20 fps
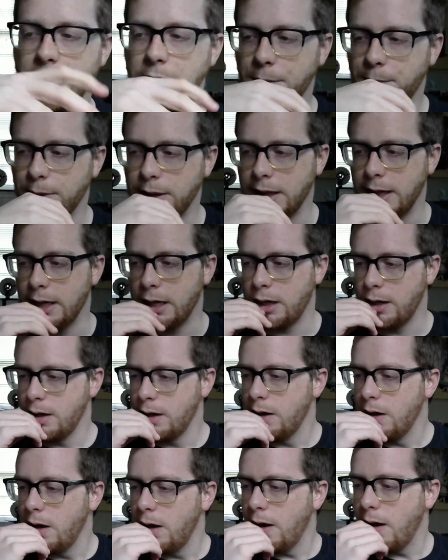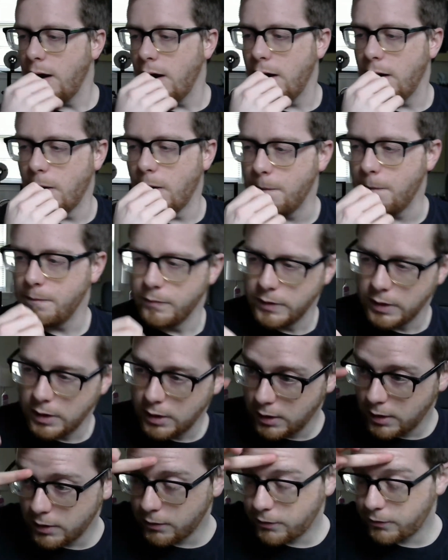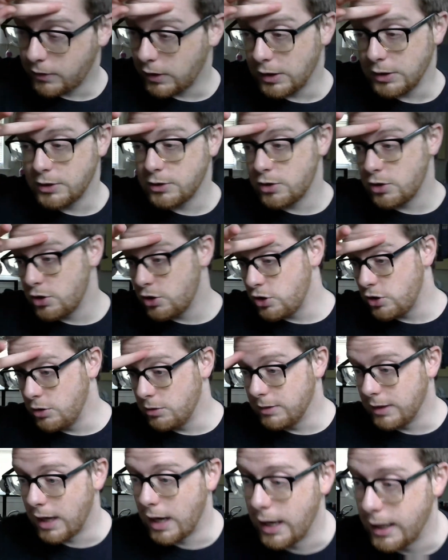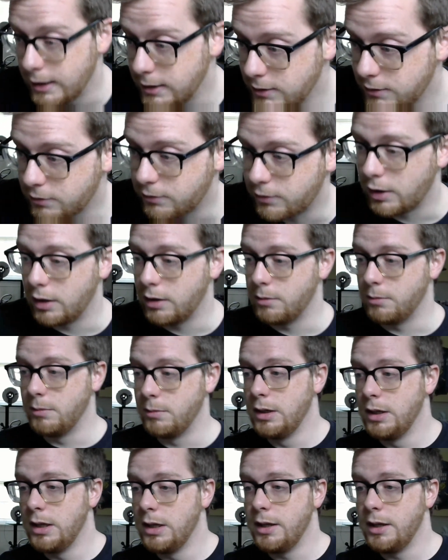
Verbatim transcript: gonna play um, the first two lines from